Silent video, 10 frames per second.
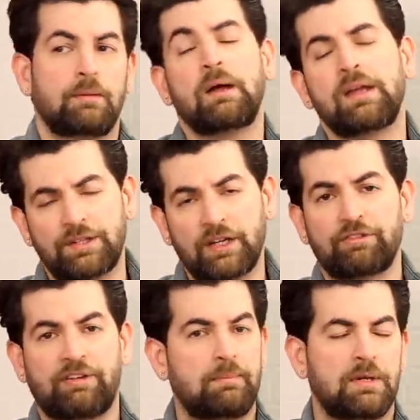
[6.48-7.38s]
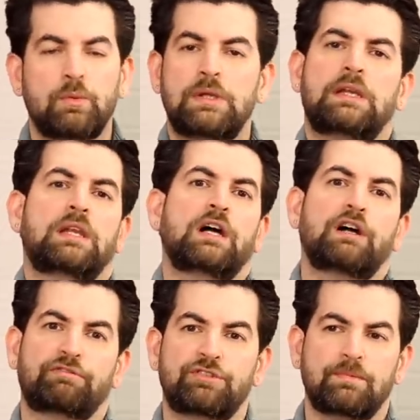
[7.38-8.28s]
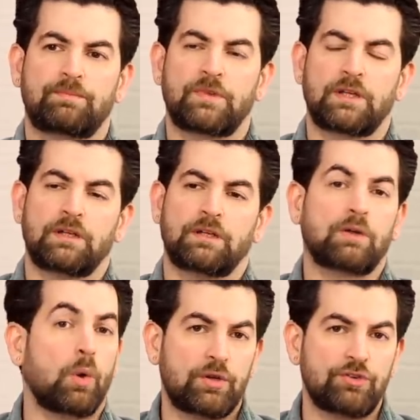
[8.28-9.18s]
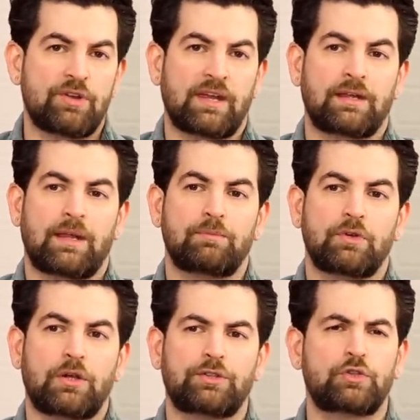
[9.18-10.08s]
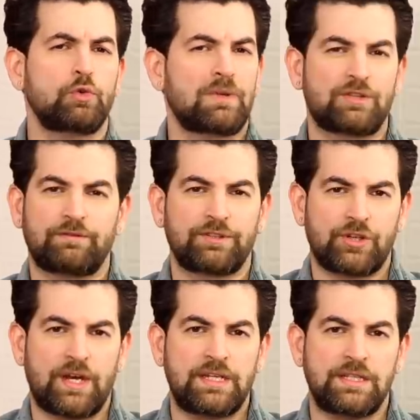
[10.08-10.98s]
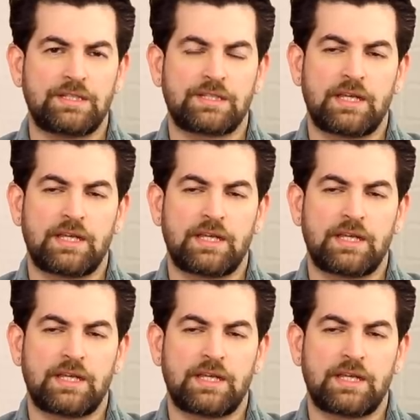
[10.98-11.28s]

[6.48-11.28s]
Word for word: My entire family, we love uh, Golden Dragon. I'm not too much of a Chinese